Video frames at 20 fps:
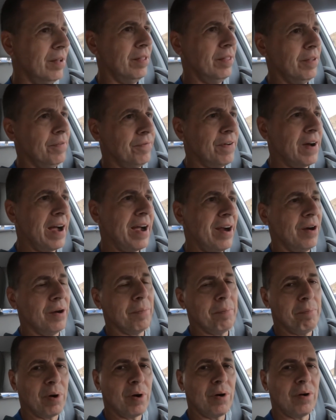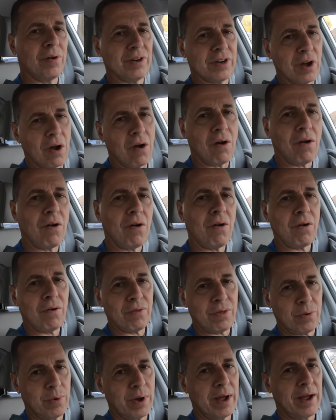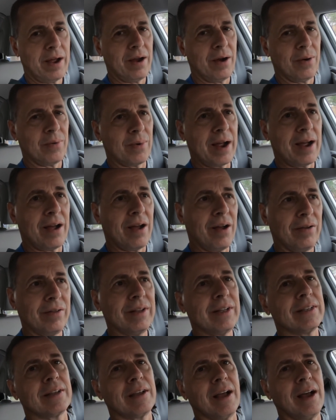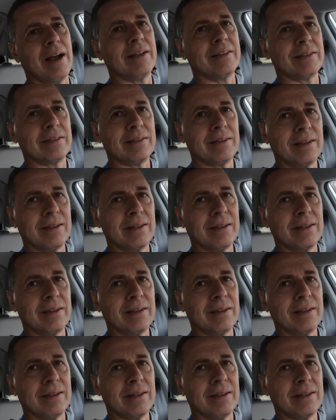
The fire burned all the way around this guy's